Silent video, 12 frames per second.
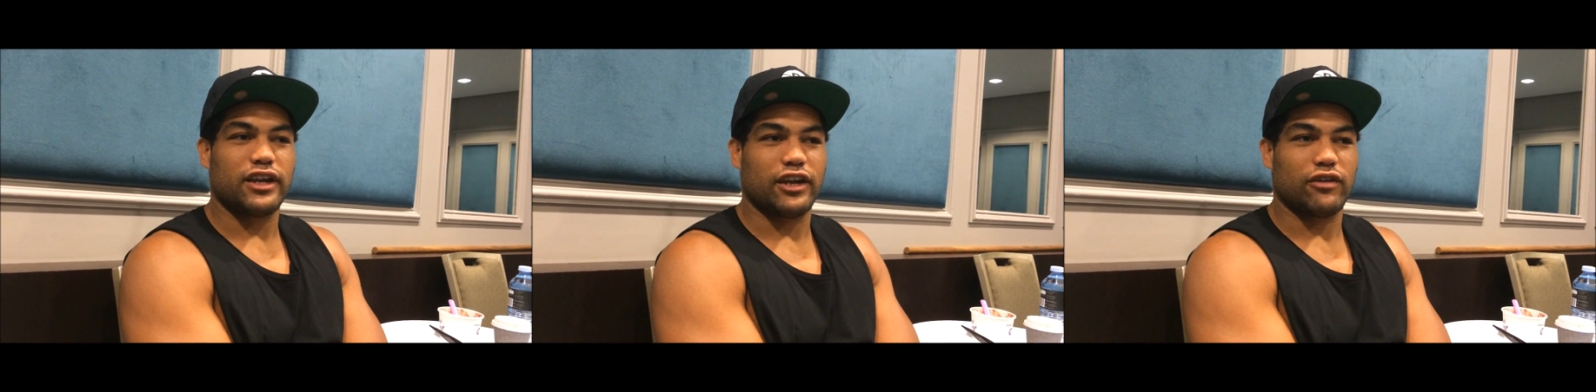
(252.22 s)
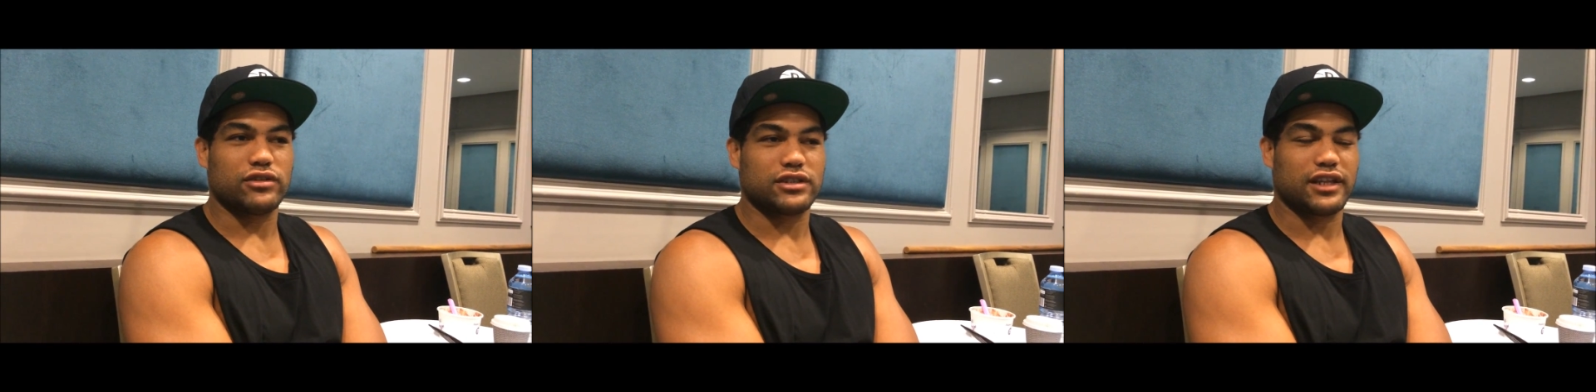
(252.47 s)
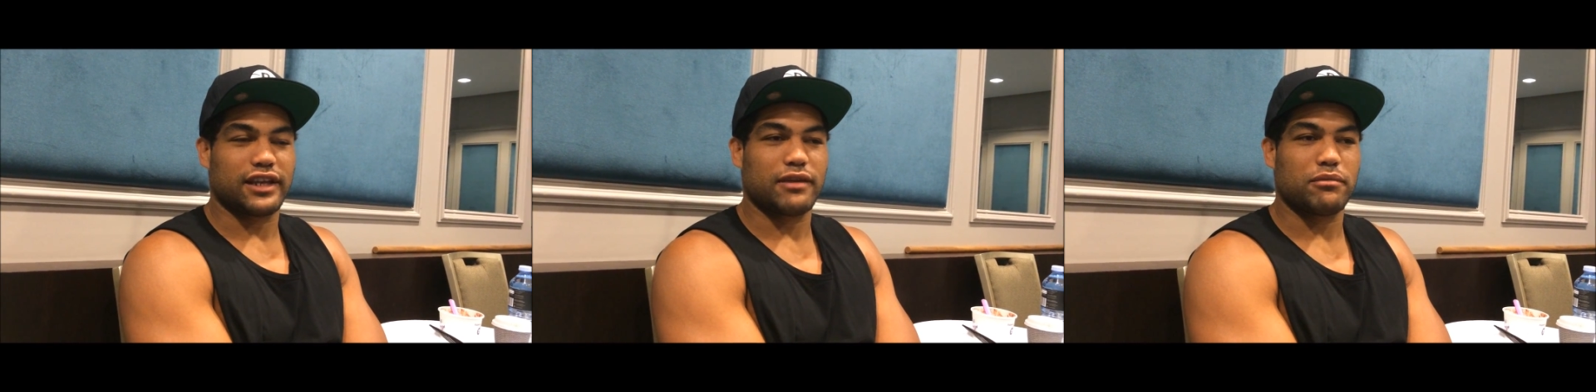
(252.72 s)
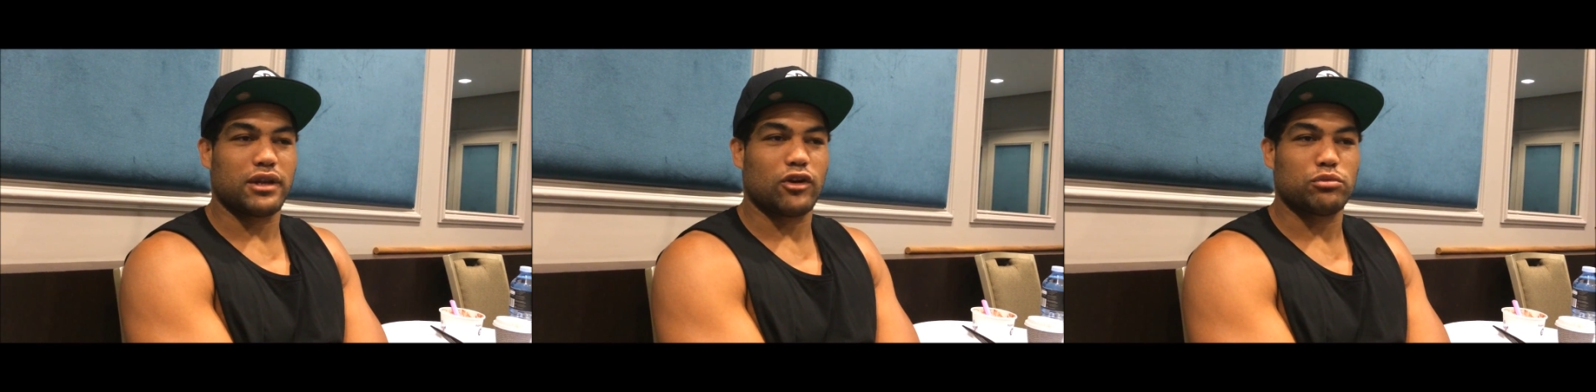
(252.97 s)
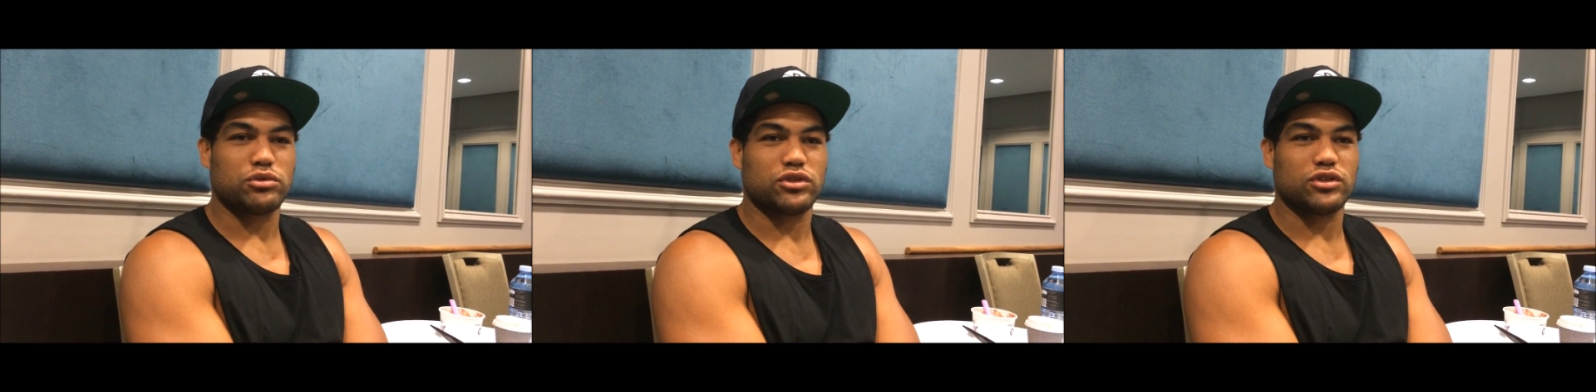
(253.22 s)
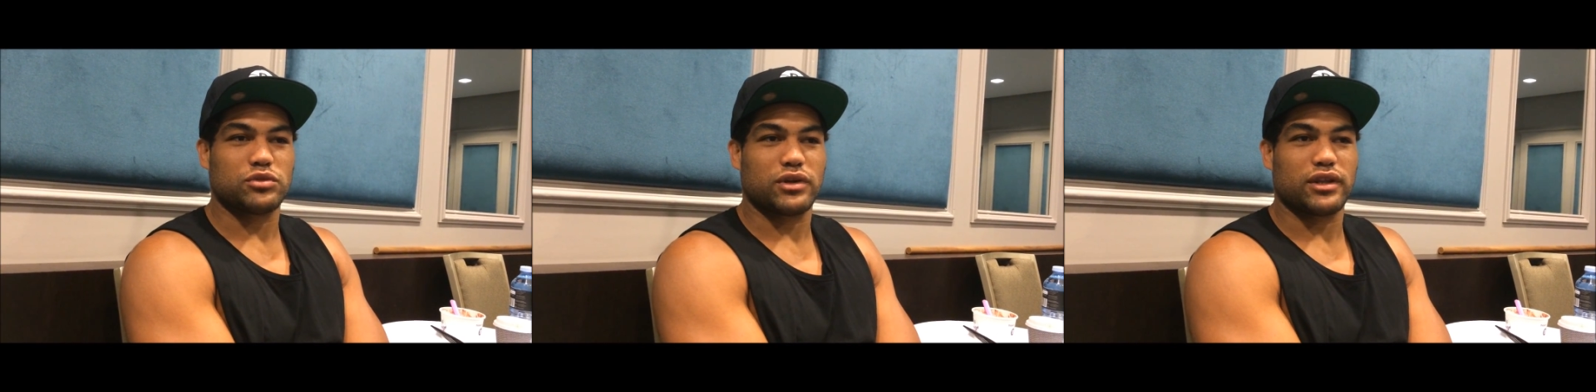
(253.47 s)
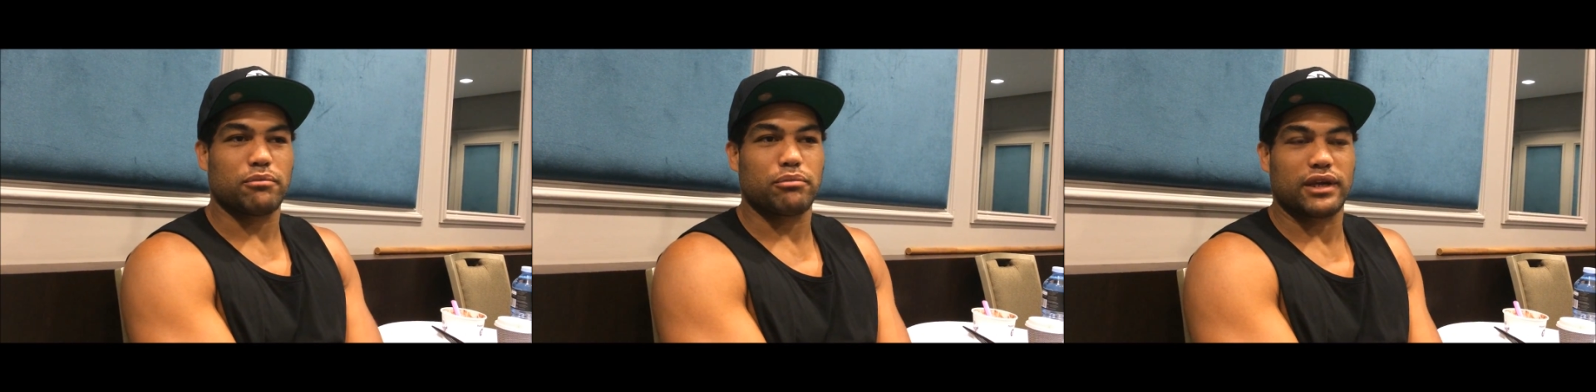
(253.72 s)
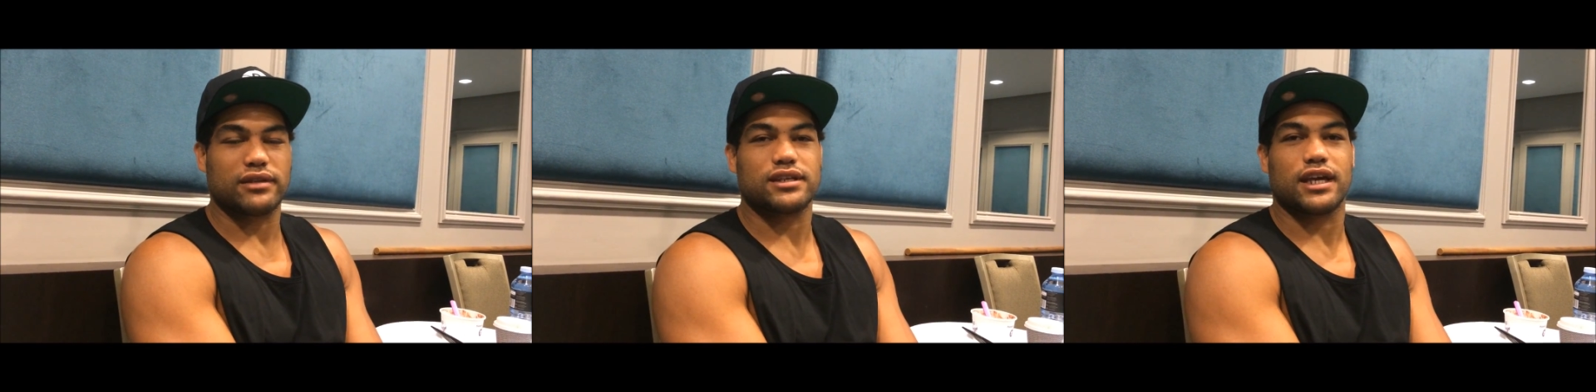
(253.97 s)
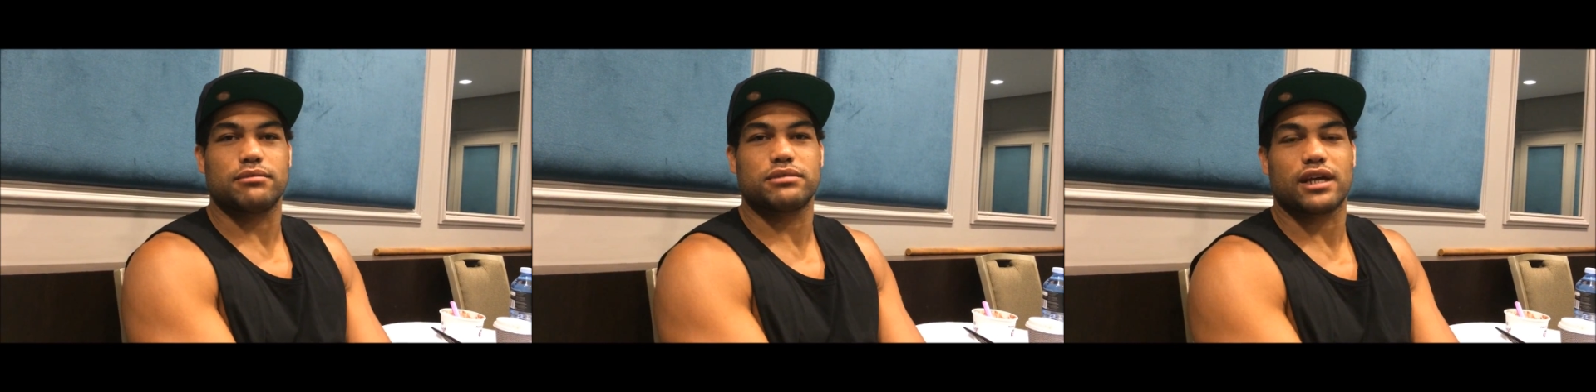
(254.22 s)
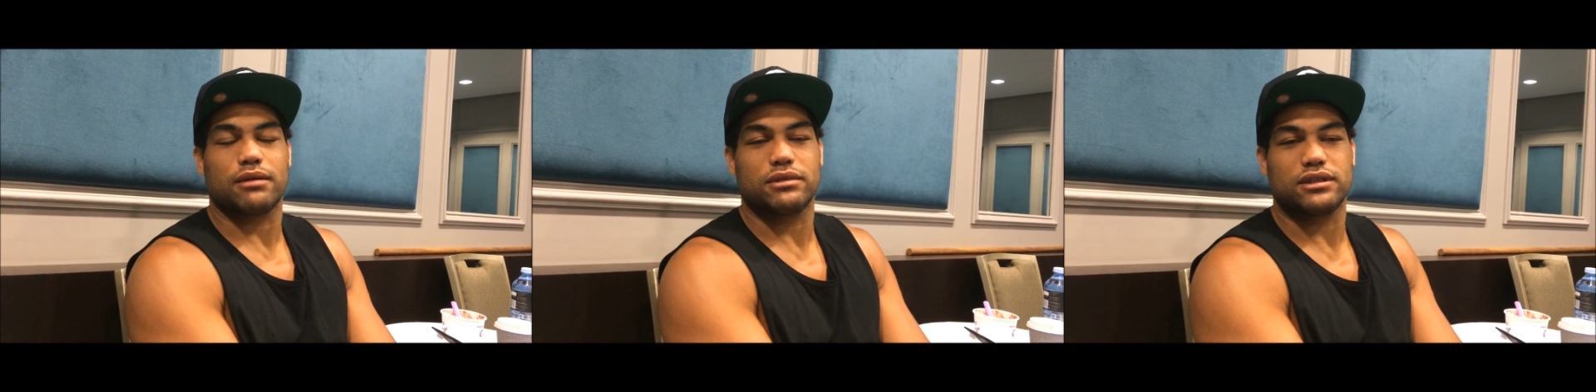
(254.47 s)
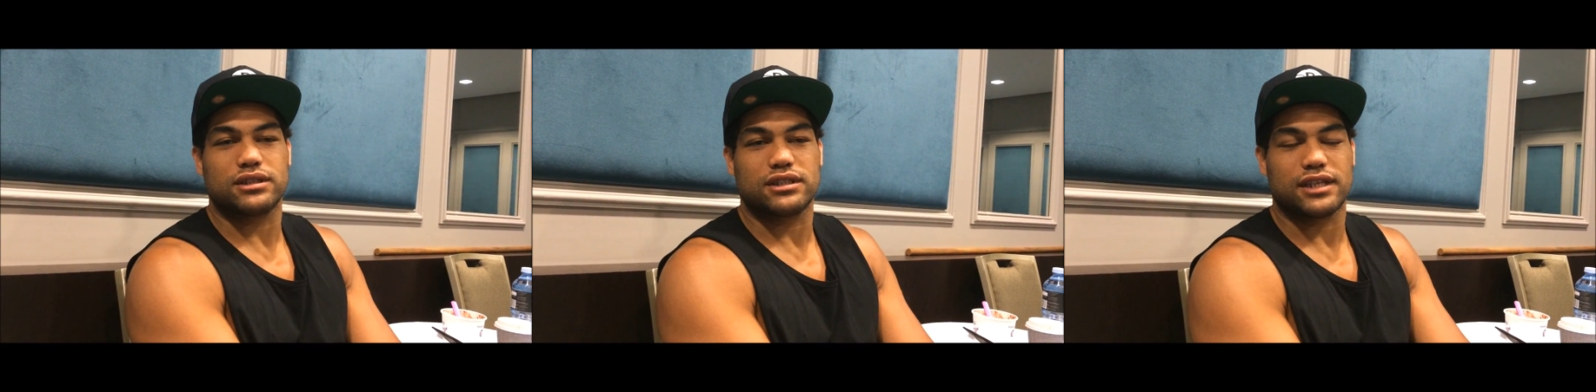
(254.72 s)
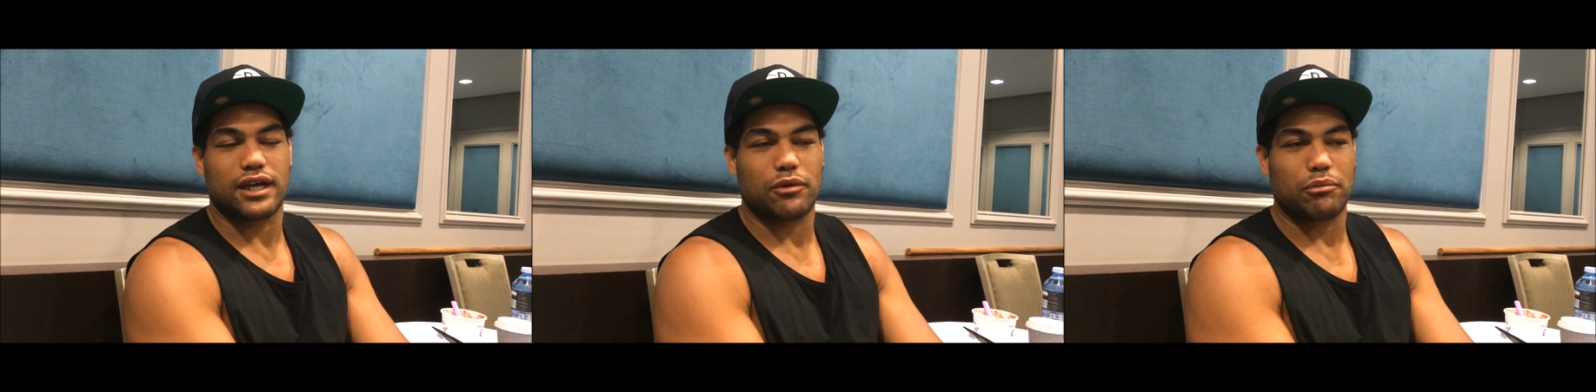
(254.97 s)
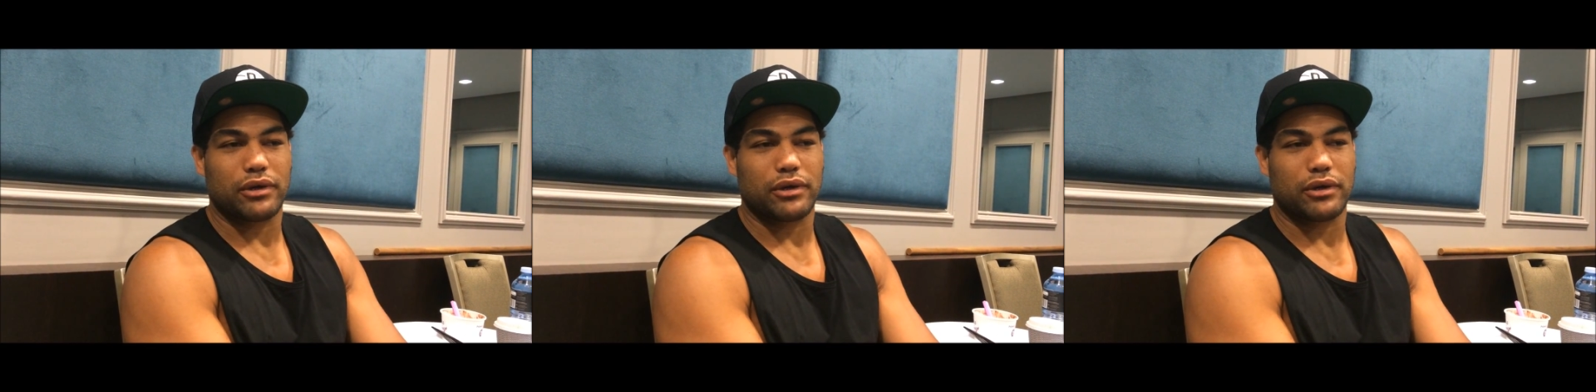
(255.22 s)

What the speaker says: You obviously didn't get many opportunities where the big teams come into town,